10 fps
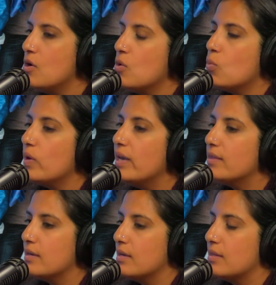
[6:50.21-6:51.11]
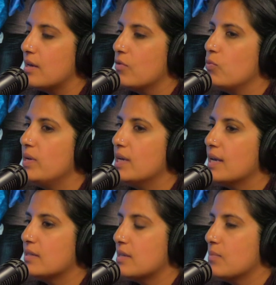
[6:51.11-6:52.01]
We think that if we can
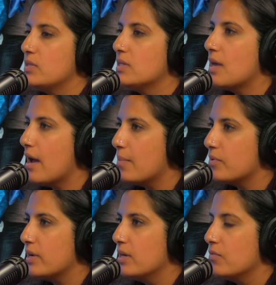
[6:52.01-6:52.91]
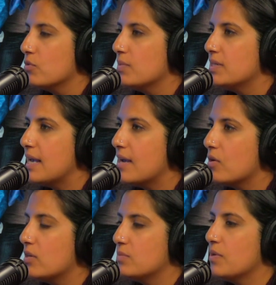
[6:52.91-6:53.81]
get someone to the operating room and take
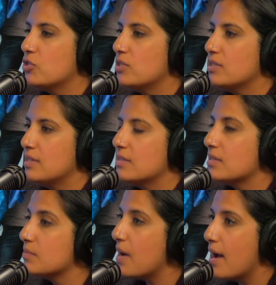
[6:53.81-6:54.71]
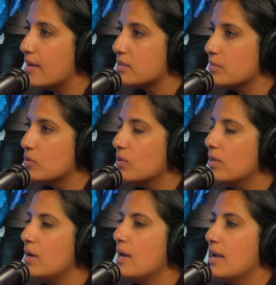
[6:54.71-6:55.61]
out as much disease as possible
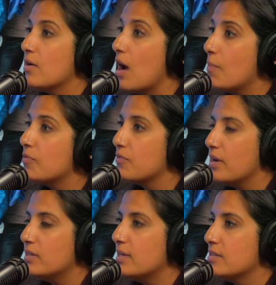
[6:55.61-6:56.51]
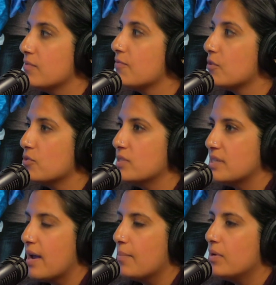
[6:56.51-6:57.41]
upfront as a first
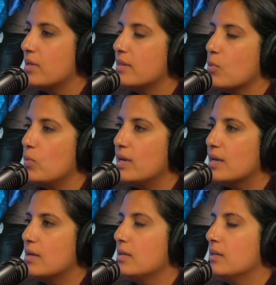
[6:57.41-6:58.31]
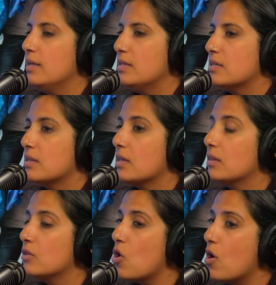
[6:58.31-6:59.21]
step, that we can lead to the
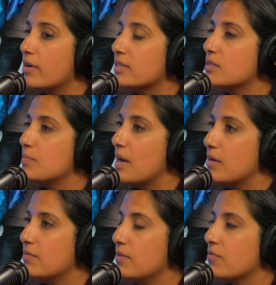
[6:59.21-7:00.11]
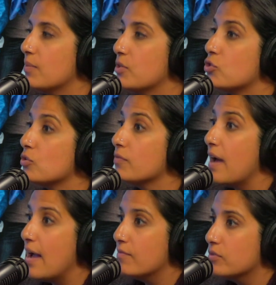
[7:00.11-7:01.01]
longest benefit from a
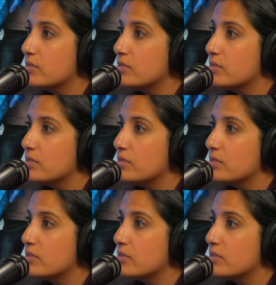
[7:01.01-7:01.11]
survival